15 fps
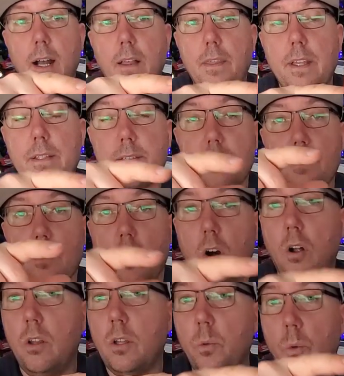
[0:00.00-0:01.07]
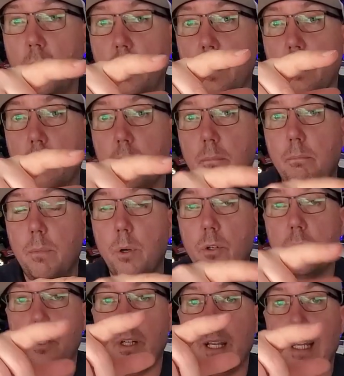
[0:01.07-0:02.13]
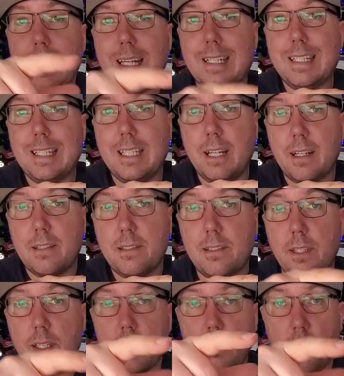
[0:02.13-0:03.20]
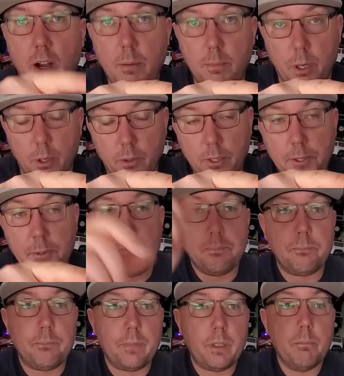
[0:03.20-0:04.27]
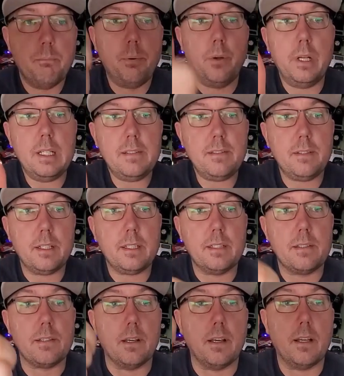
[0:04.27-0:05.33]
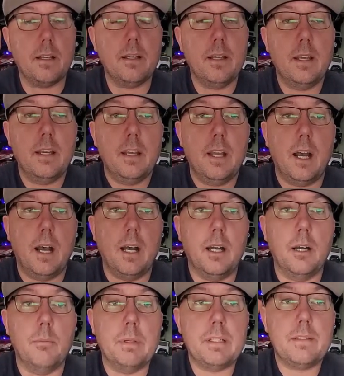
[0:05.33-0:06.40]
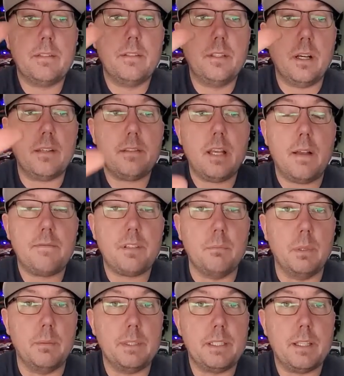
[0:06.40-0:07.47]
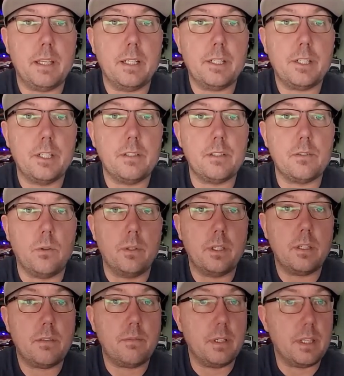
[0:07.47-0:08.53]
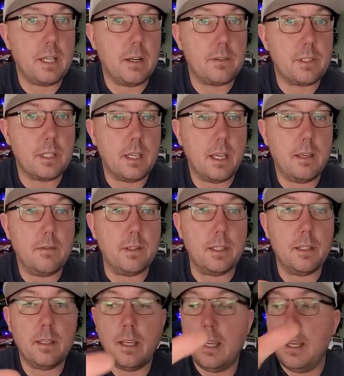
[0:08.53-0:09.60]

this is an all-in-one motor and ESC combo. Pretty slick design. It does have some limitations. It's only a 3000 kV,